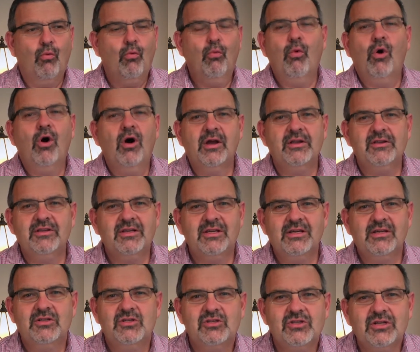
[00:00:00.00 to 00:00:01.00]
why
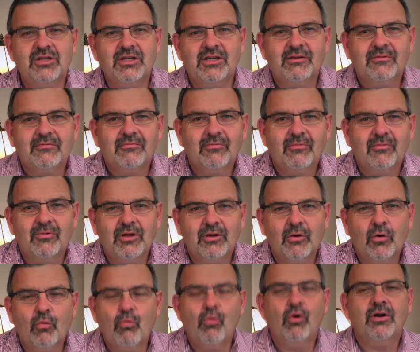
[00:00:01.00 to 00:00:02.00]
DNG?
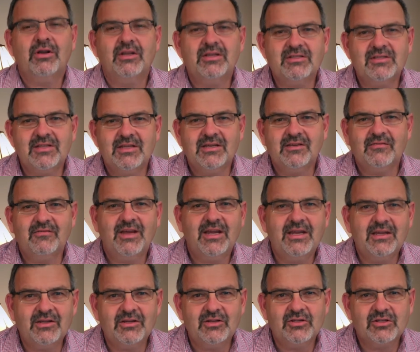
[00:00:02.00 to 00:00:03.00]
What is the
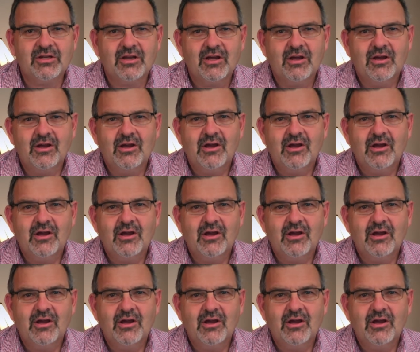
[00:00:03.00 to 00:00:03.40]
advantage?